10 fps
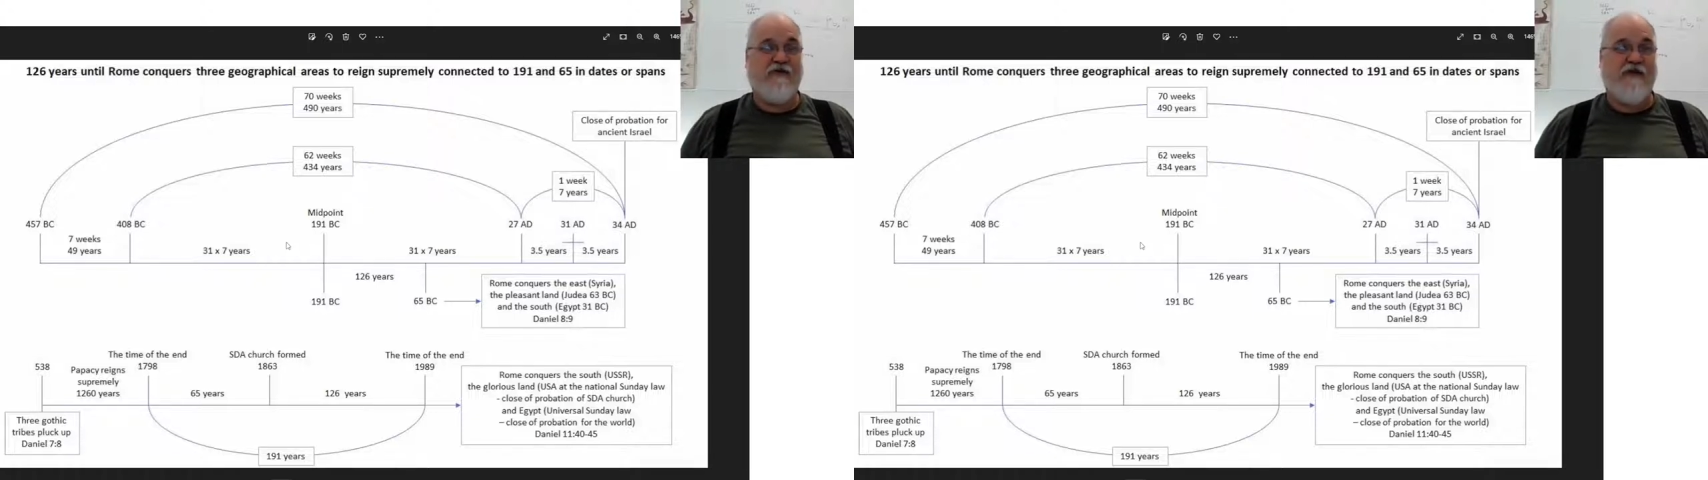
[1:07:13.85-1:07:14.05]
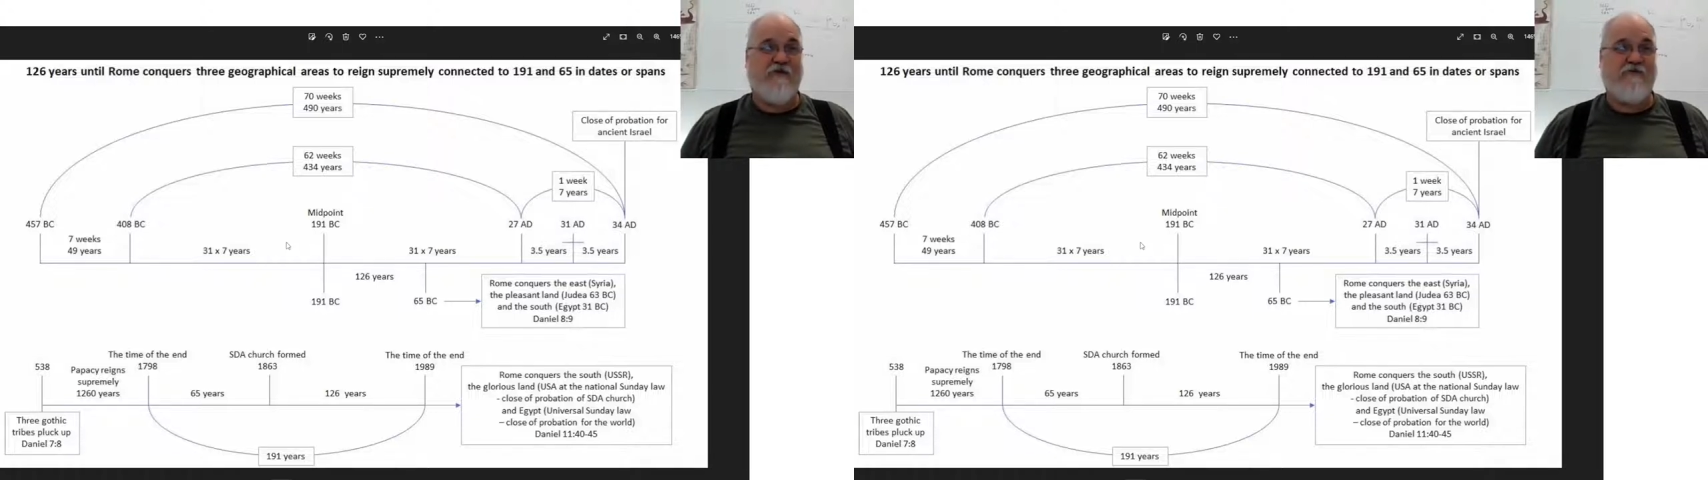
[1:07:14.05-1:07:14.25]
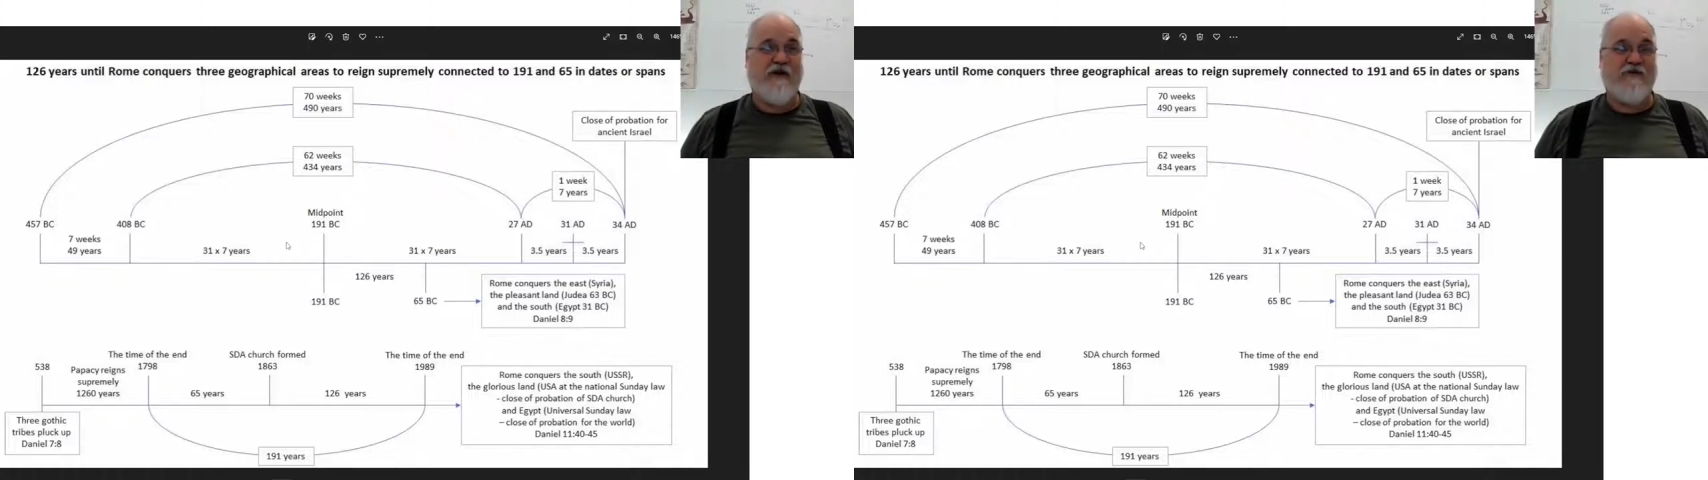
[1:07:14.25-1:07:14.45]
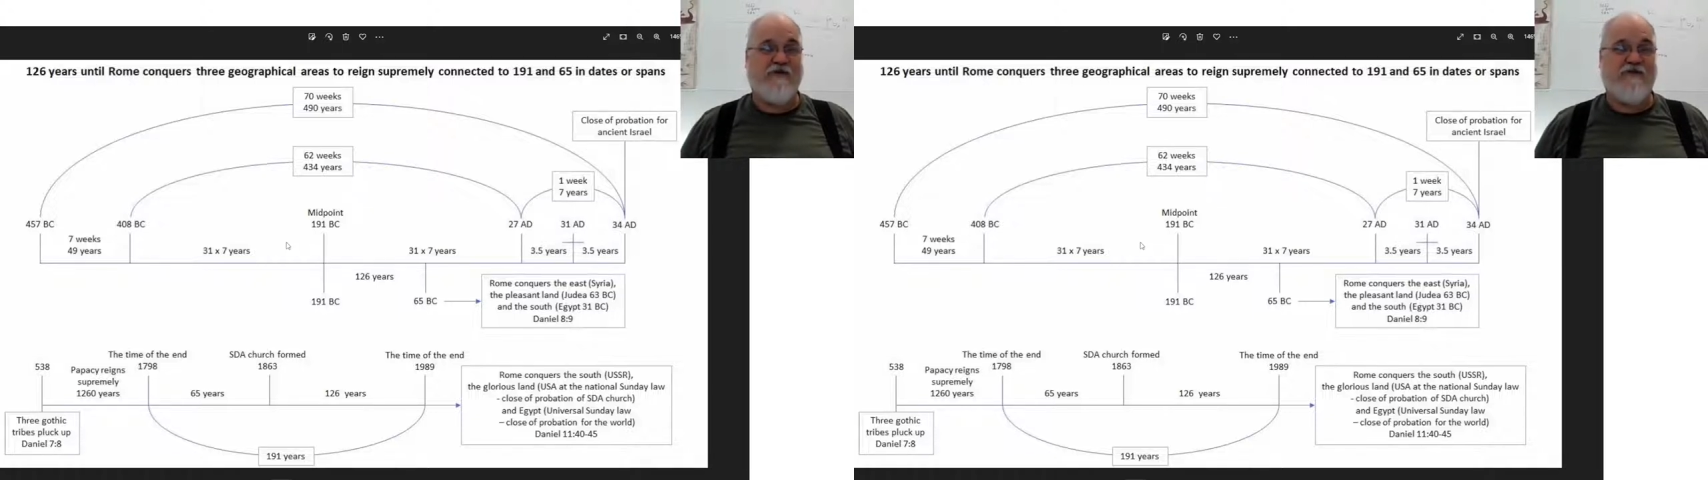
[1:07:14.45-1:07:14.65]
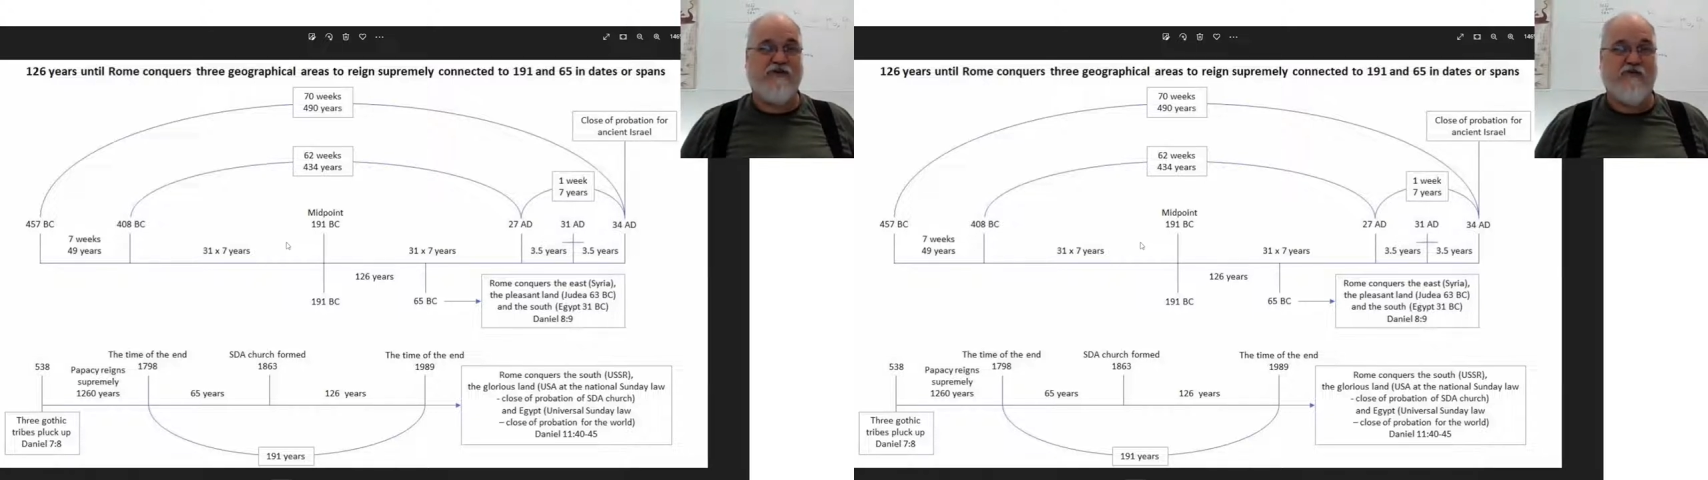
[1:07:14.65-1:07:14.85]
that
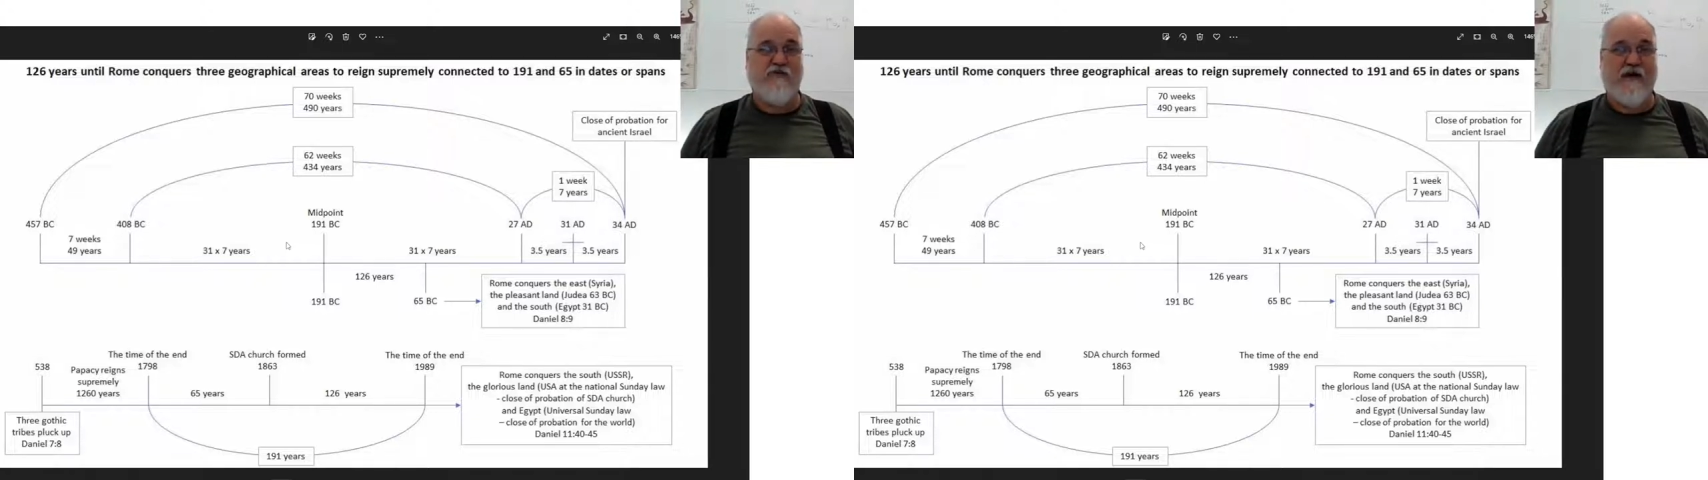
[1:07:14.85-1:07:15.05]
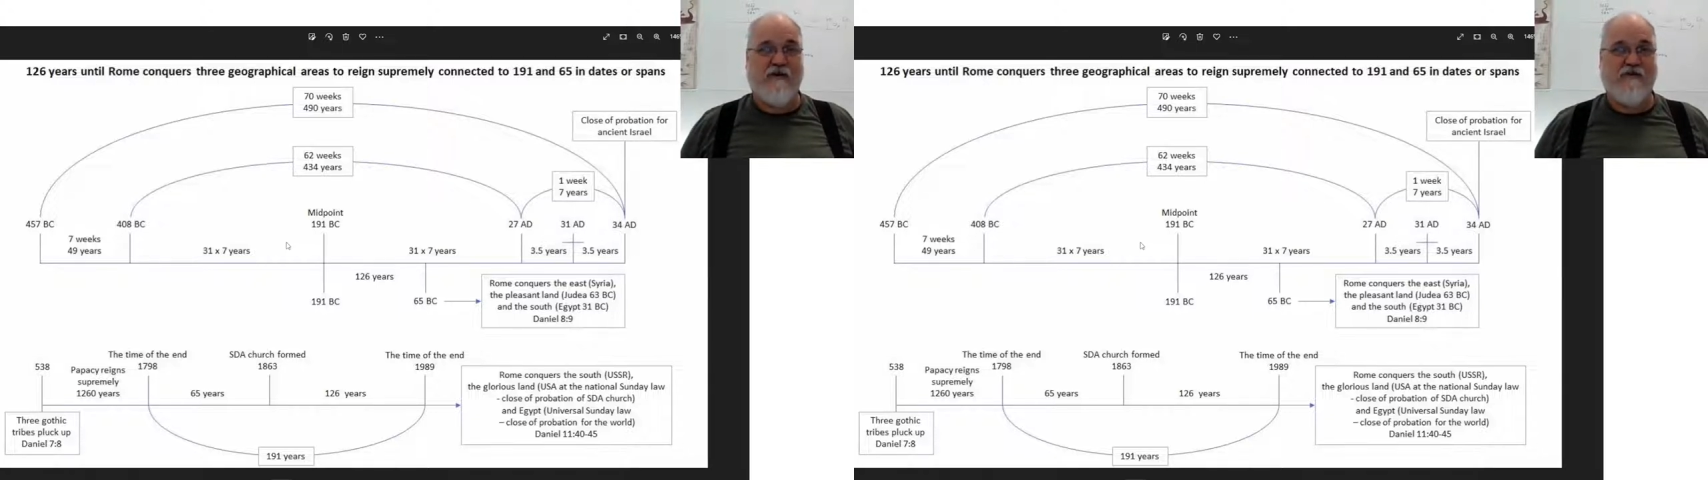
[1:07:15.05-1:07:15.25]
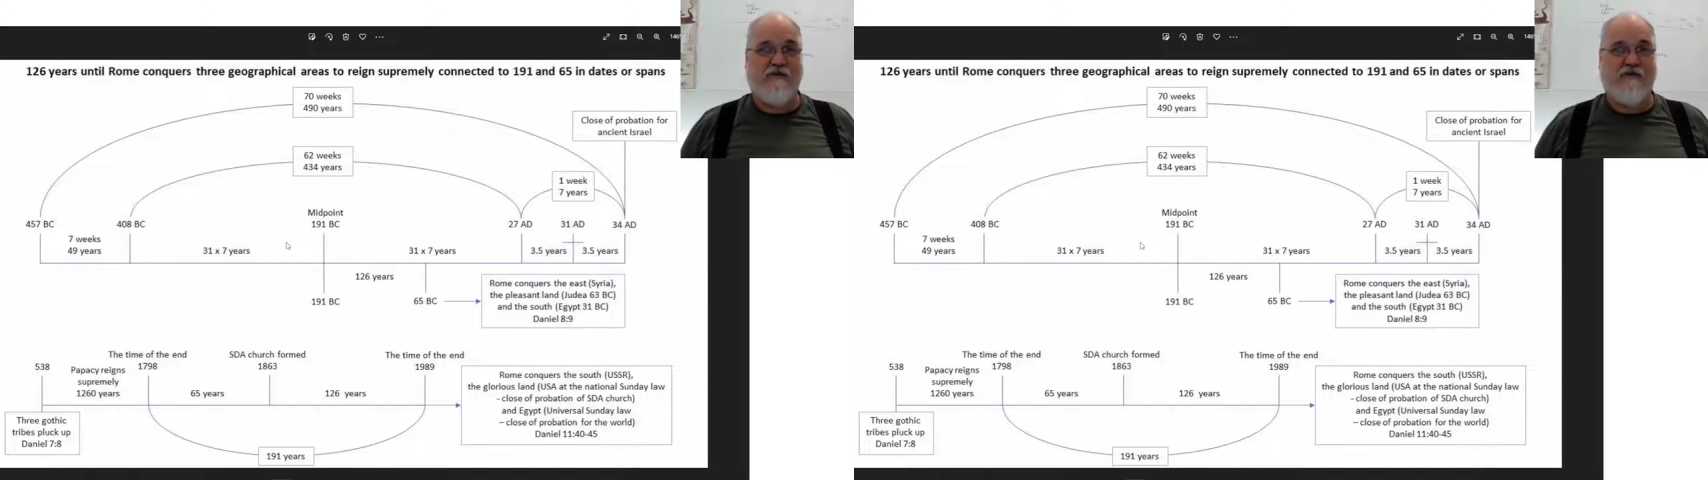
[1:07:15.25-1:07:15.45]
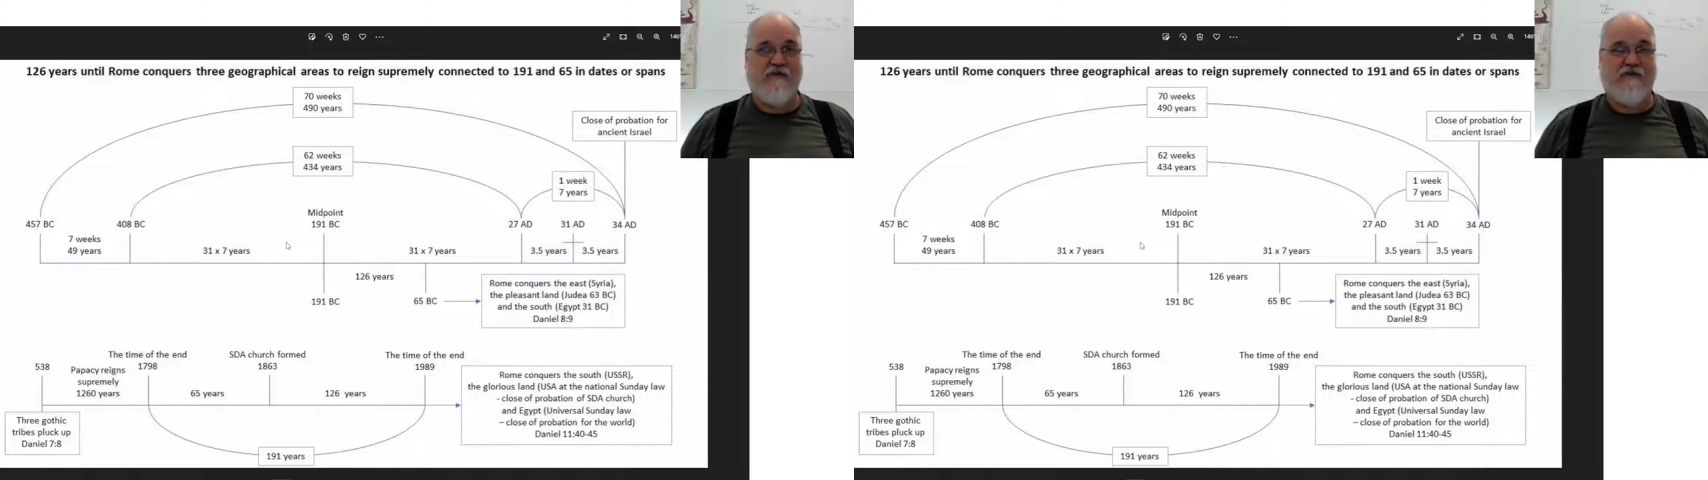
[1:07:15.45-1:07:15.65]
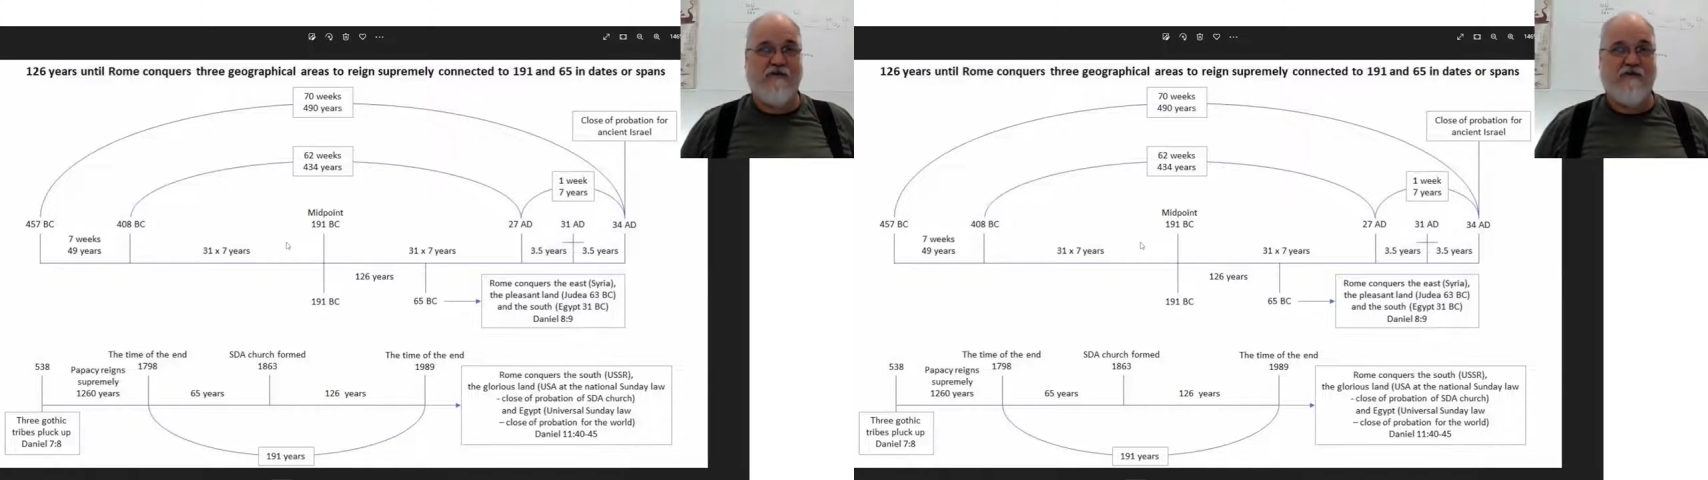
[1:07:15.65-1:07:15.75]
message correctly